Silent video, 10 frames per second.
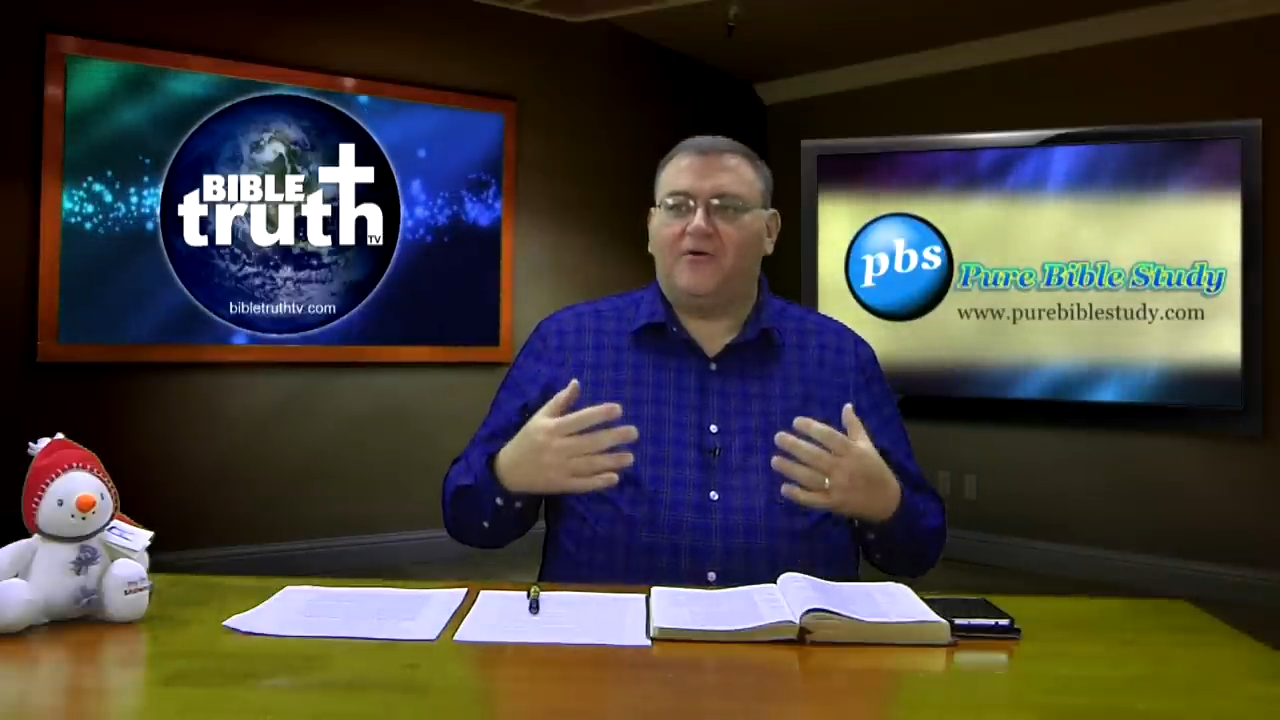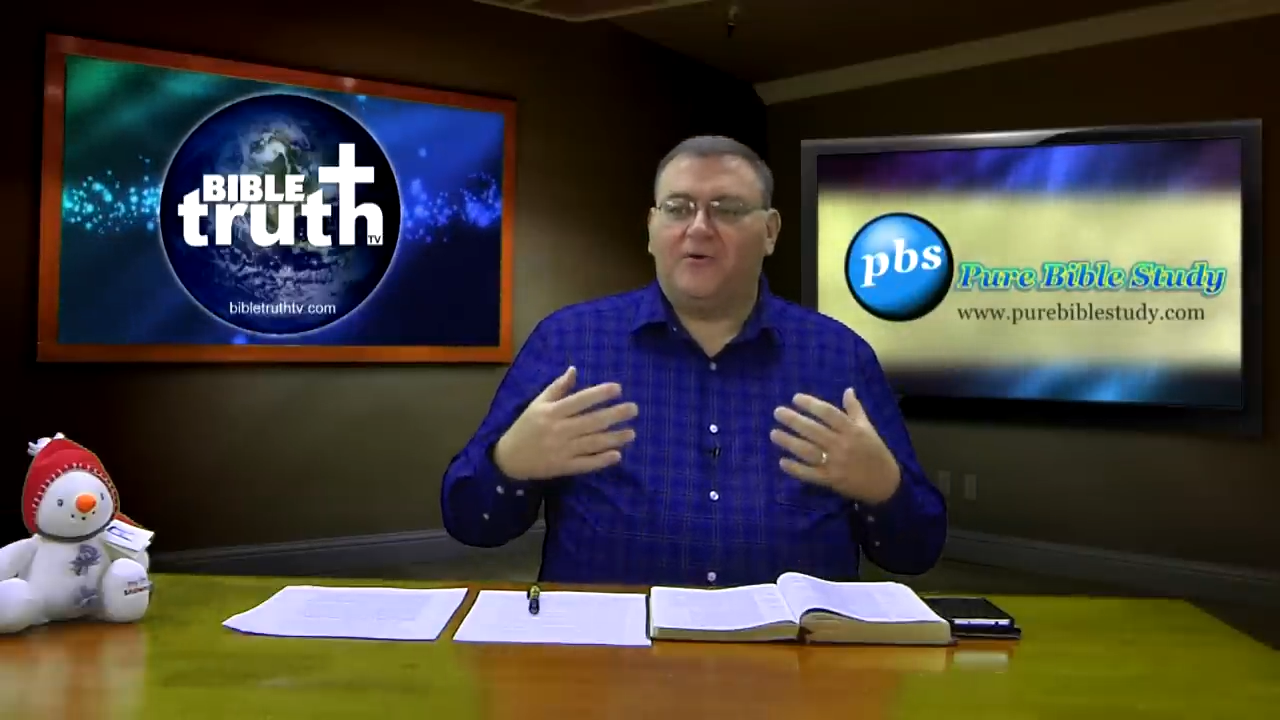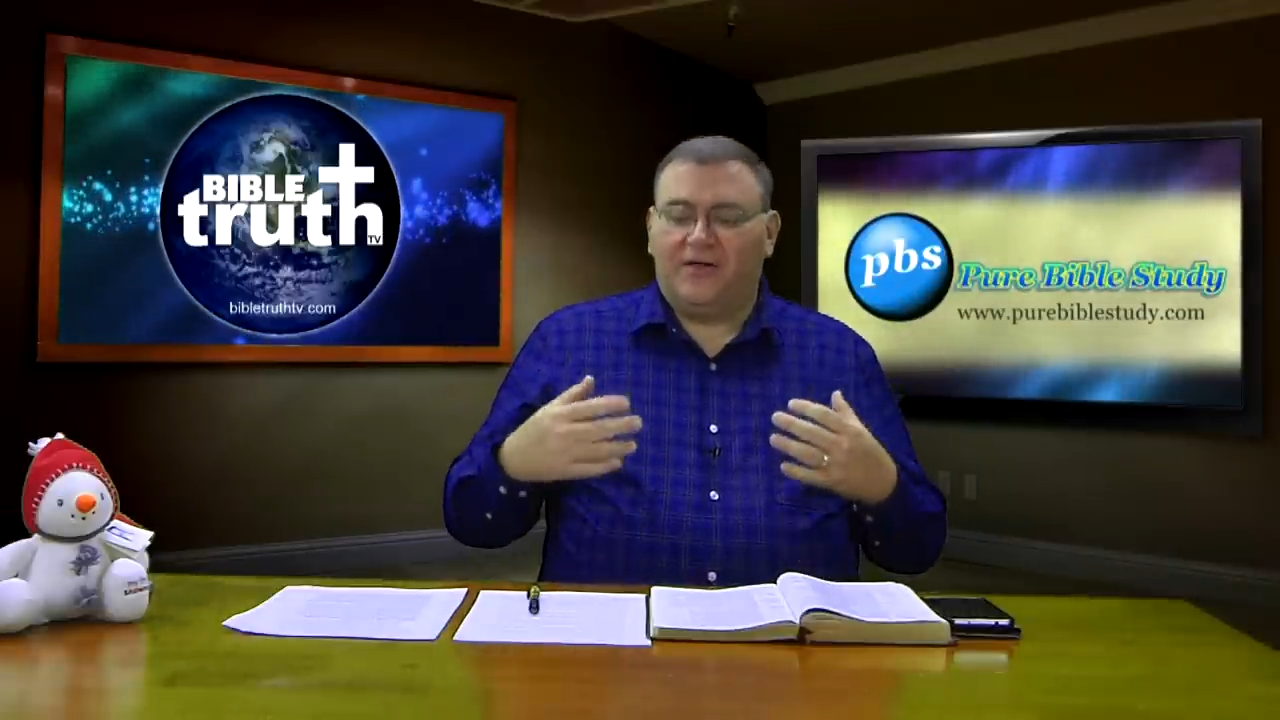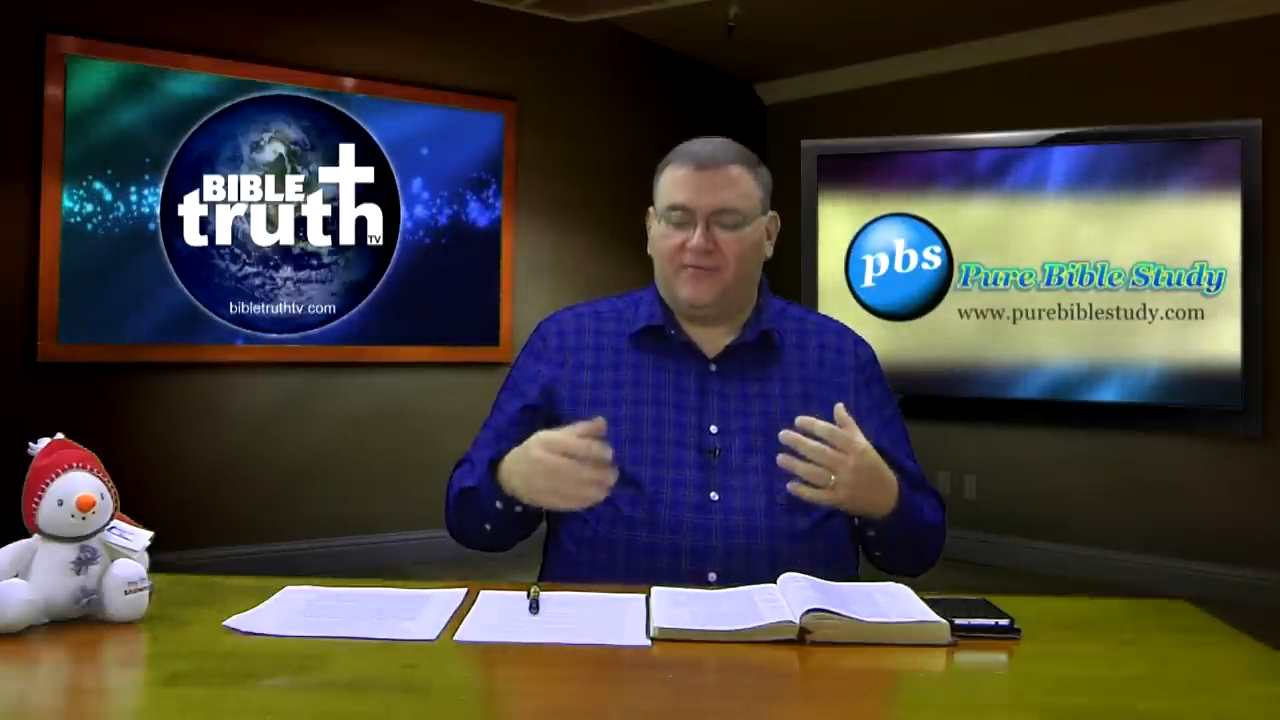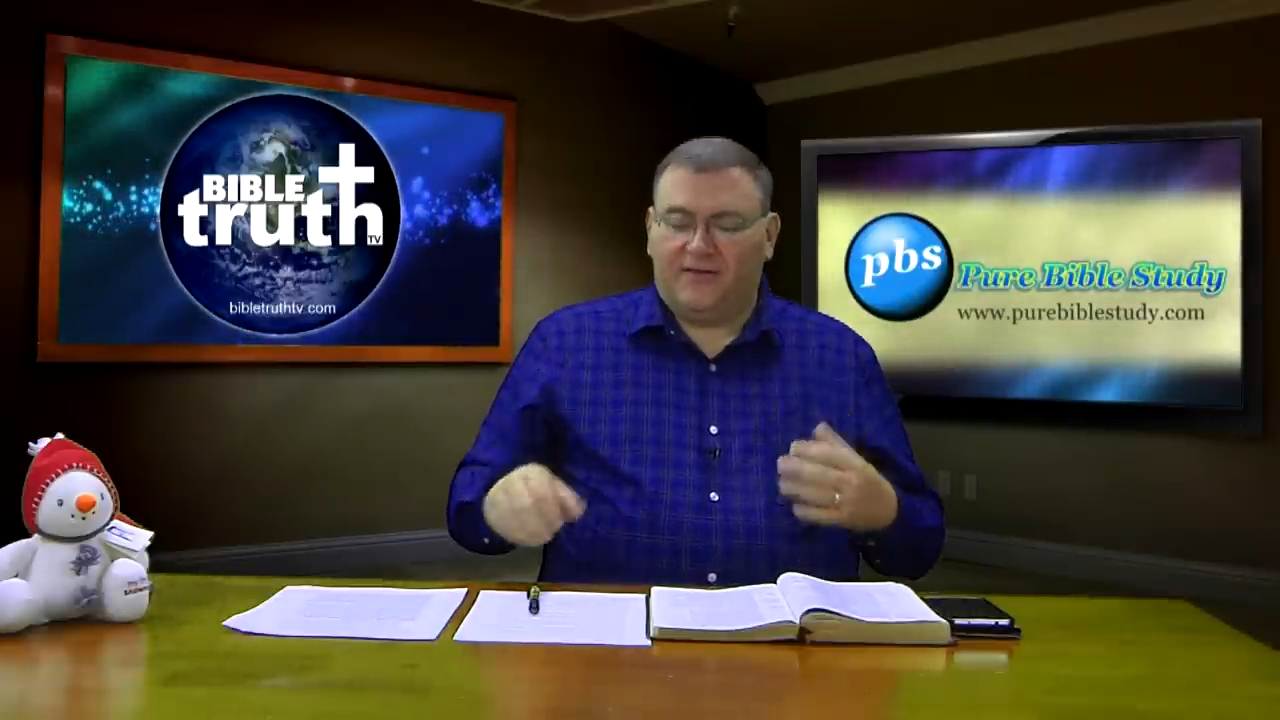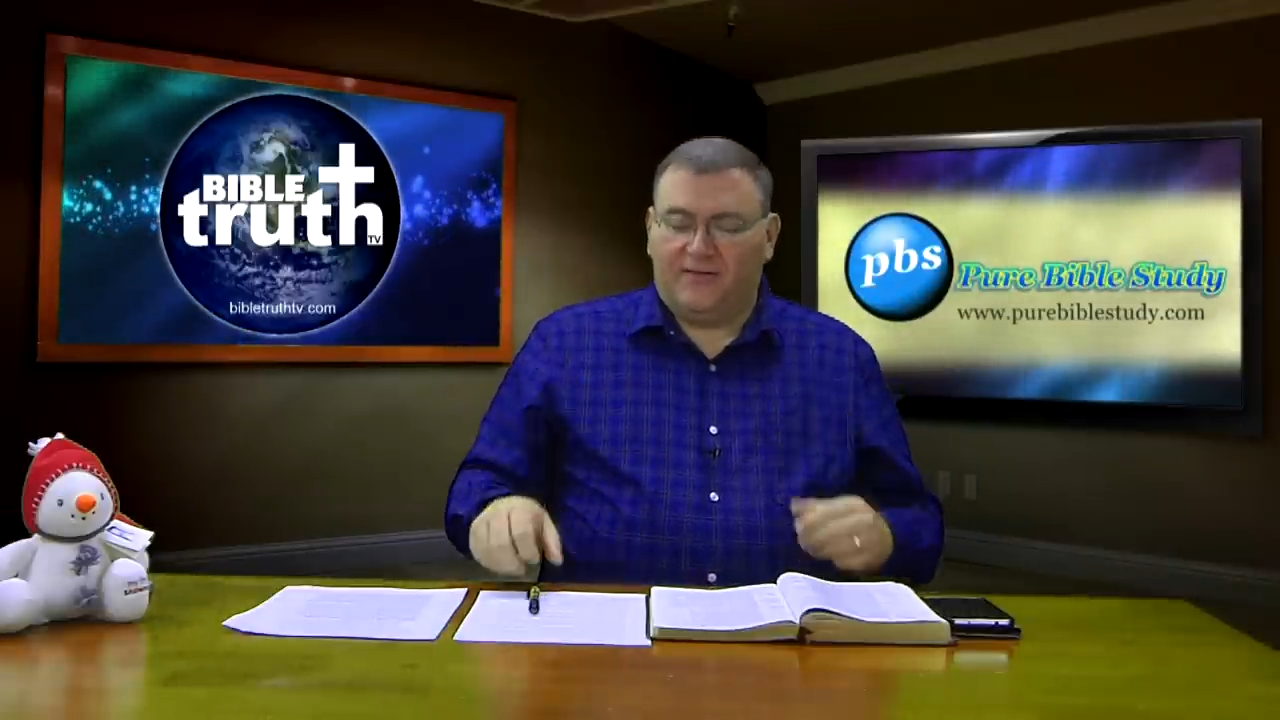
or anything